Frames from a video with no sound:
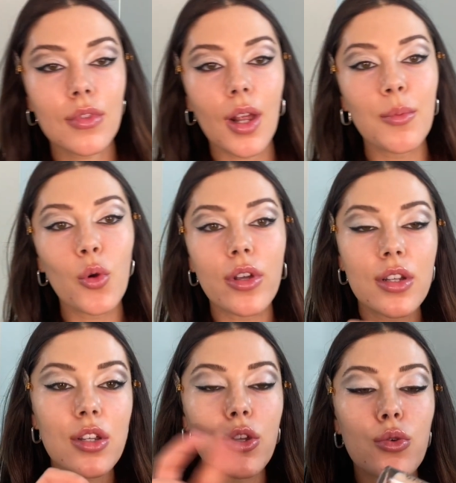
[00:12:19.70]
I'm going
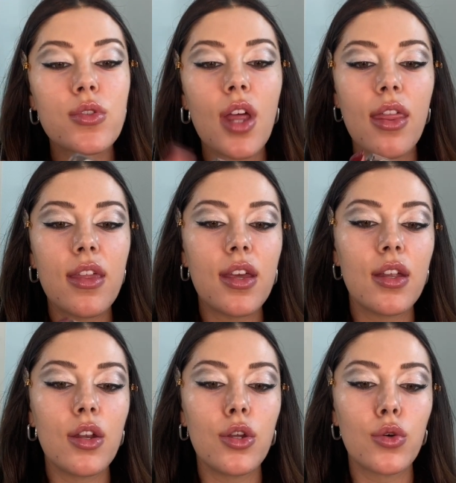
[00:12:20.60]
to use the
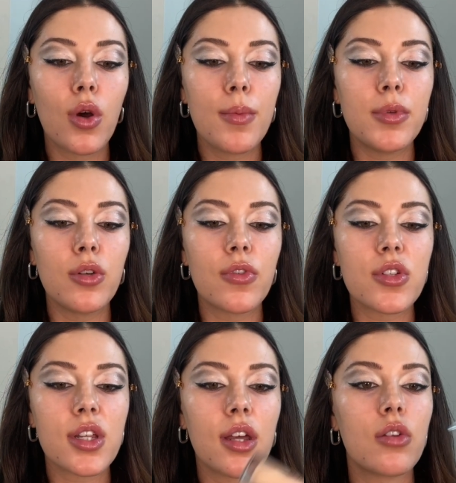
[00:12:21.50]
new Beautiful
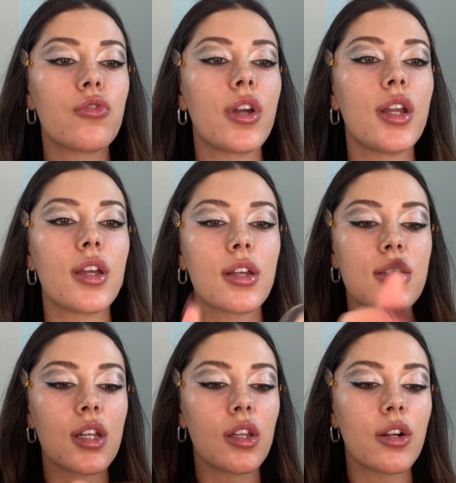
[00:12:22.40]
Skin Radiant
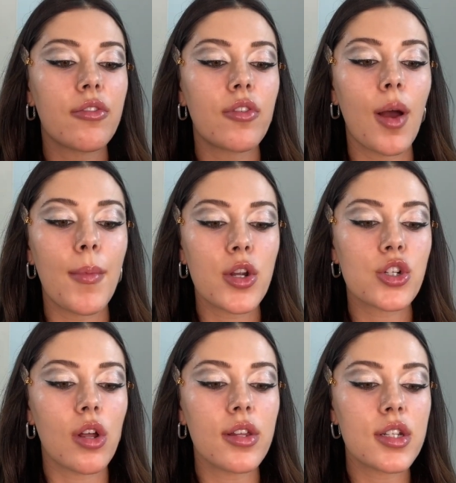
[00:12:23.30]
Concealer from
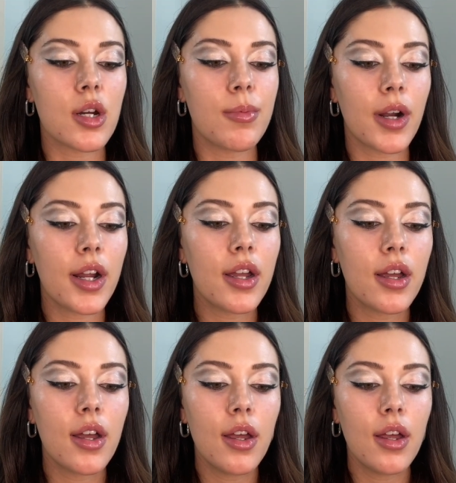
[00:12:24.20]
Charlotte Tilbury,
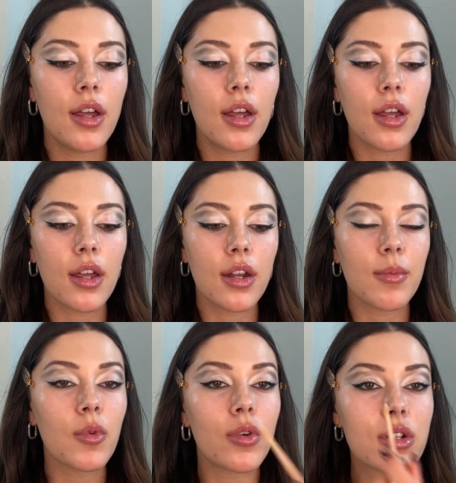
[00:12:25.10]
and
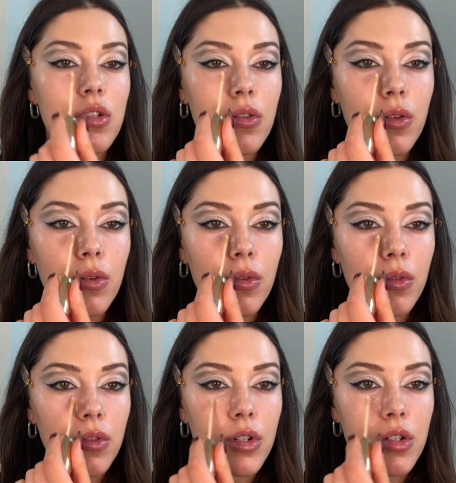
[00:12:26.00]
I'm going to
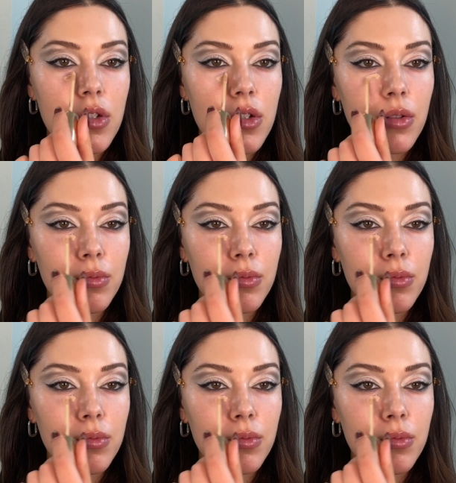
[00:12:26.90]
just